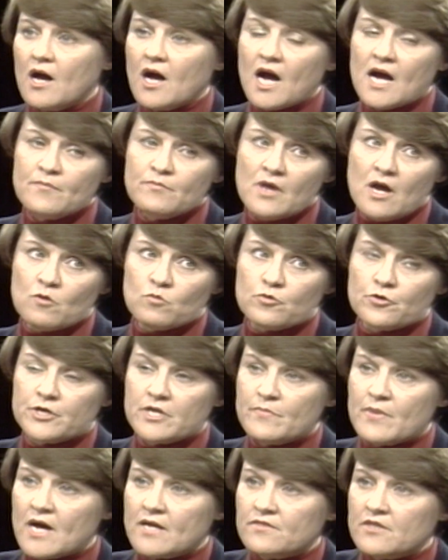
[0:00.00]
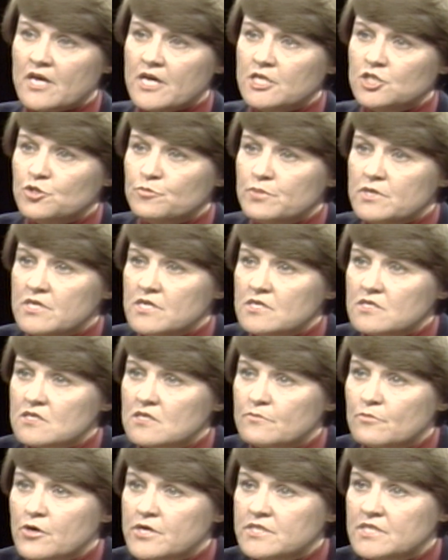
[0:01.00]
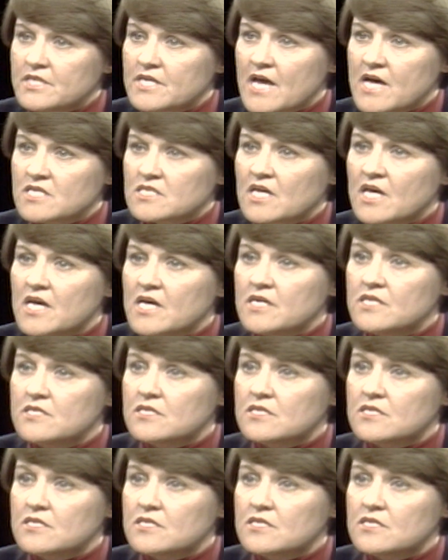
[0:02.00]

I'm not worried about the HPs and the Boise Cascades.